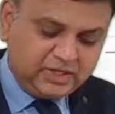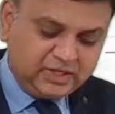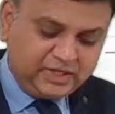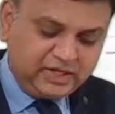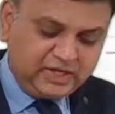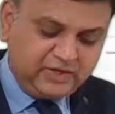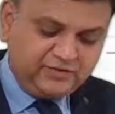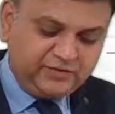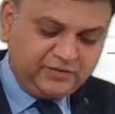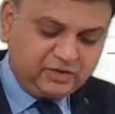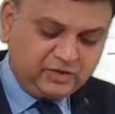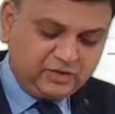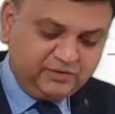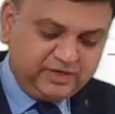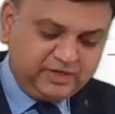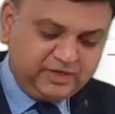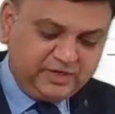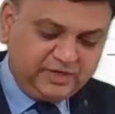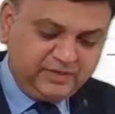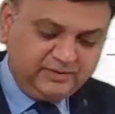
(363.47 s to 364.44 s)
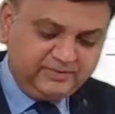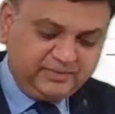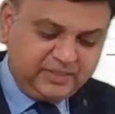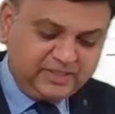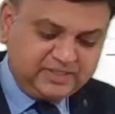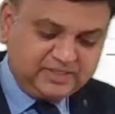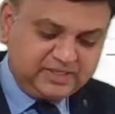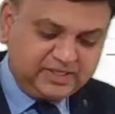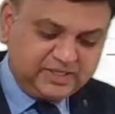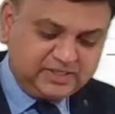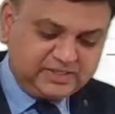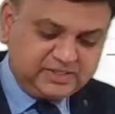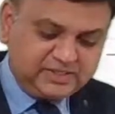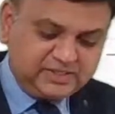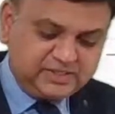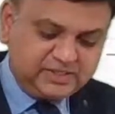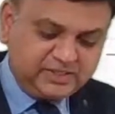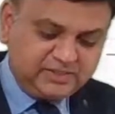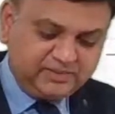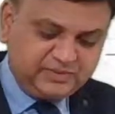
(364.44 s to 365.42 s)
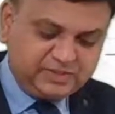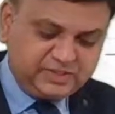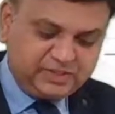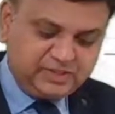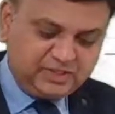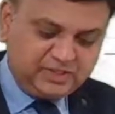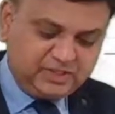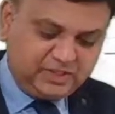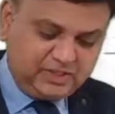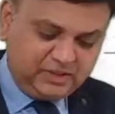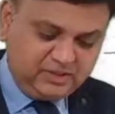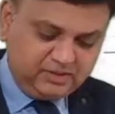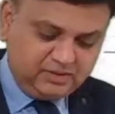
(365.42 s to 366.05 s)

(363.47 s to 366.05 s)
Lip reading: If at all we replace existing machinery,